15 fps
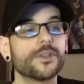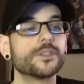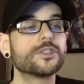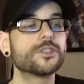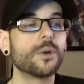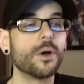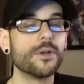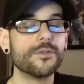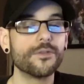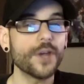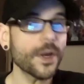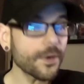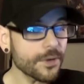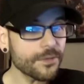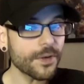So a
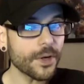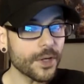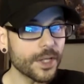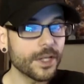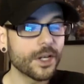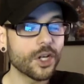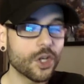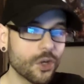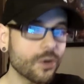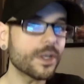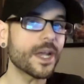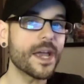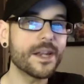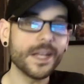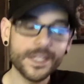very, very good
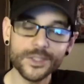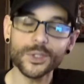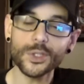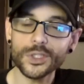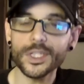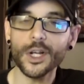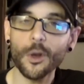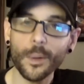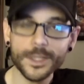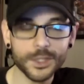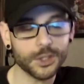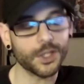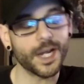and interesting question,